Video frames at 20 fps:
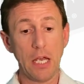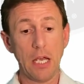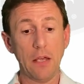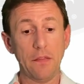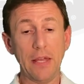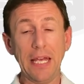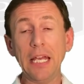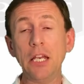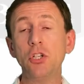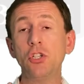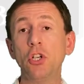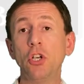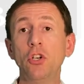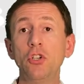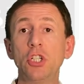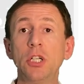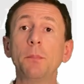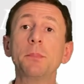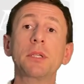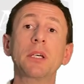The
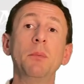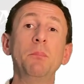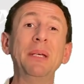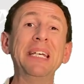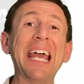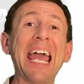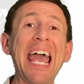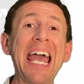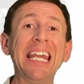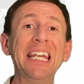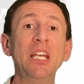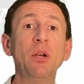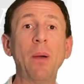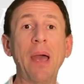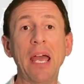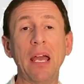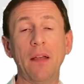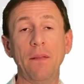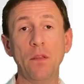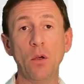internships can be
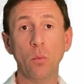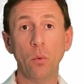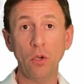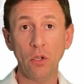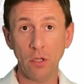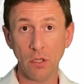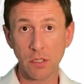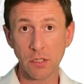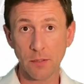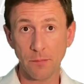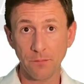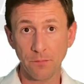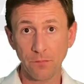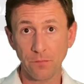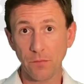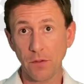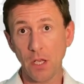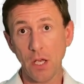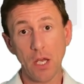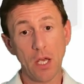anywhere in the world.
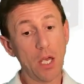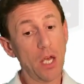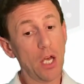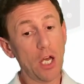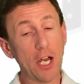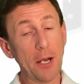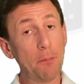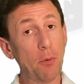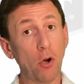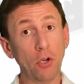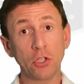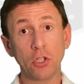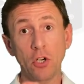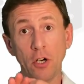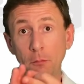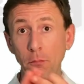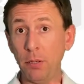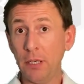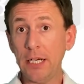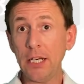Upon
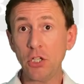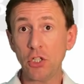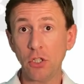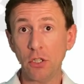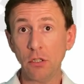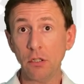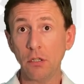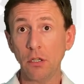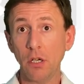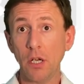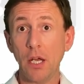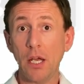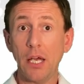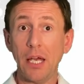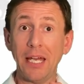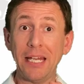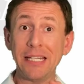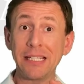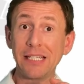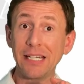completion
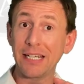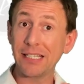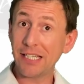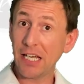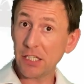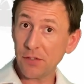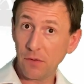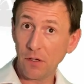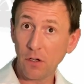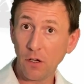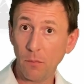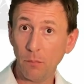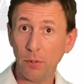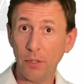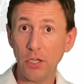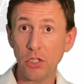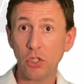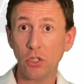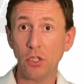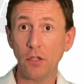and successful
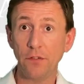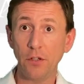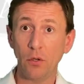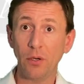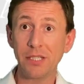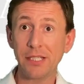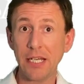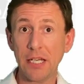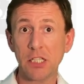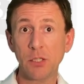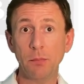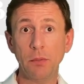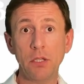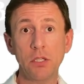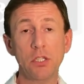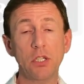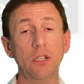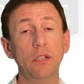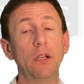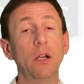completion of your
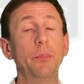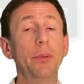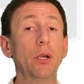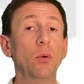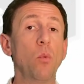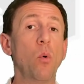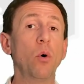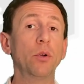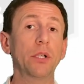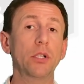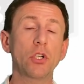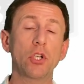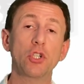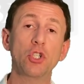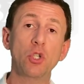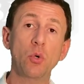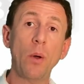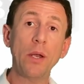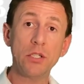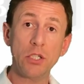assessments, you'll be awarded
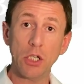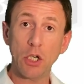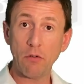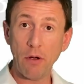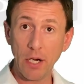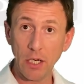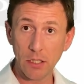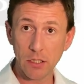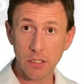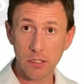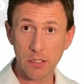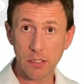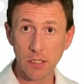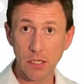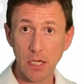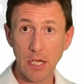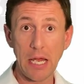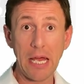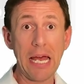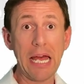20 credits
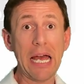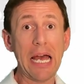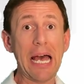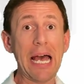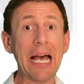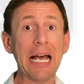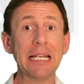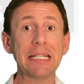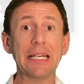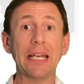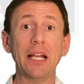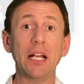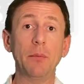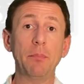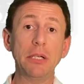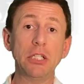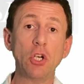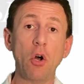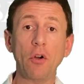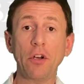and it'll
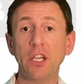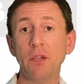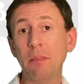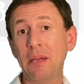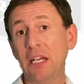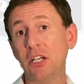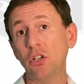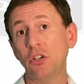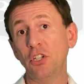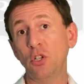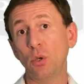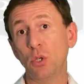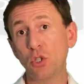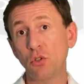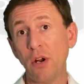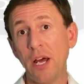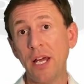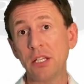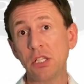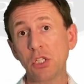be documented on your
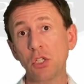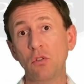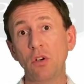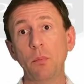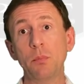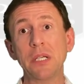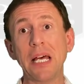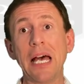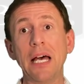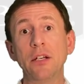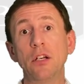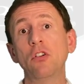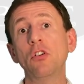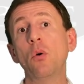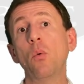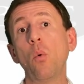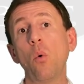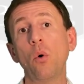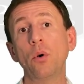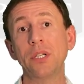transcript and an
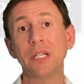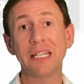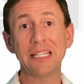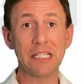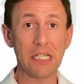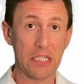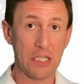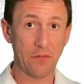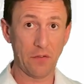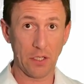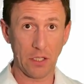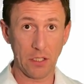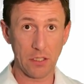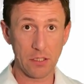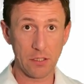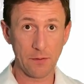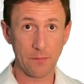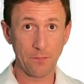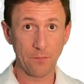award certificate.